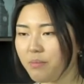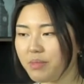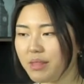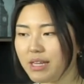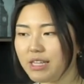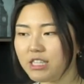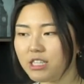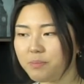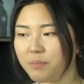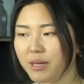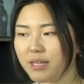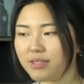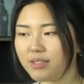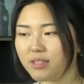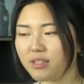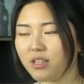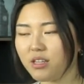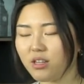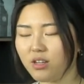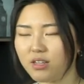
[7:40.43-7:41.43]
this
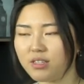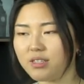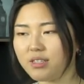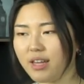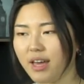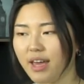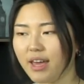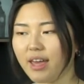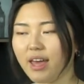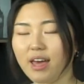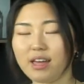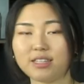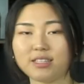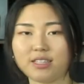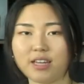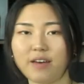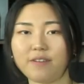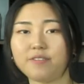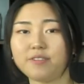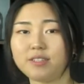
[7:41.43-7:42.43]
basically looks like
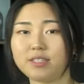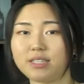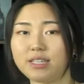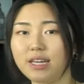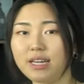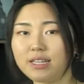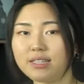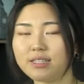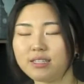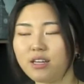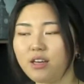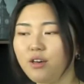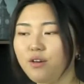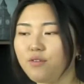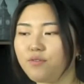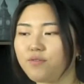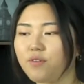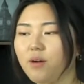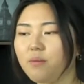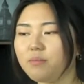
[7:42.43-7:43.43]
SF6
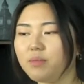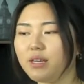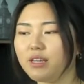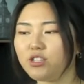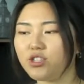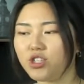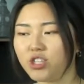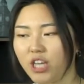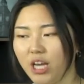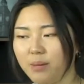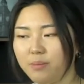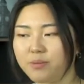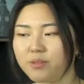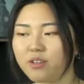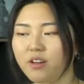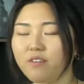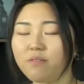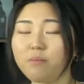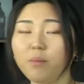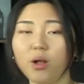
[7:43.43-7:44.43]
from the Shapes
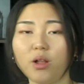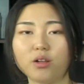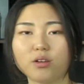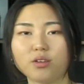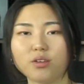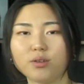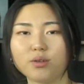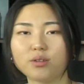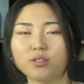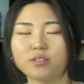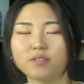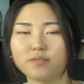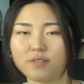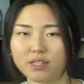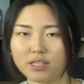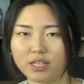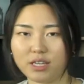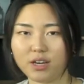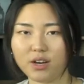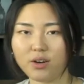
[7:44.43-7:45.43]
of Molecules
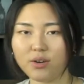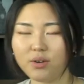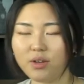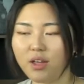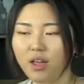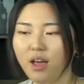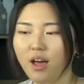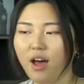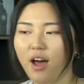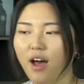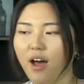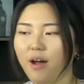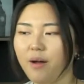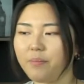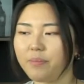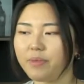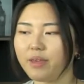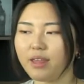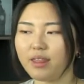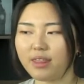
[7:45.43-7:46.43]
video,
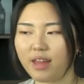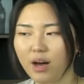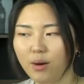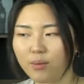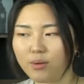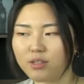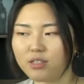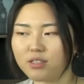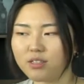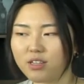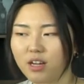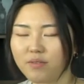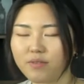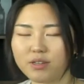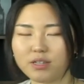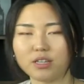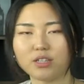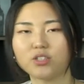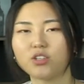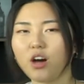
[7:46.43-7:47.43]
and that was
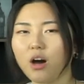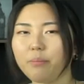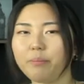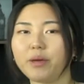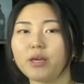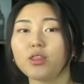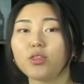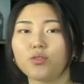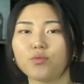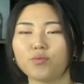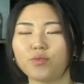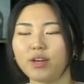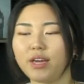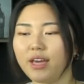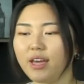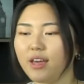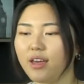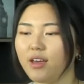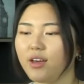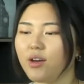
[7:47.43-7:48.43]
covered in topic
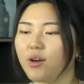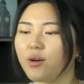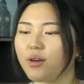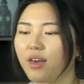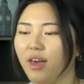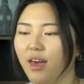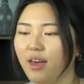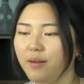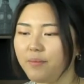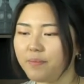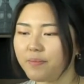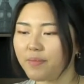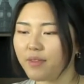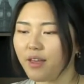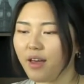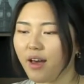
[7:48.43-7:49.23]
3, okay?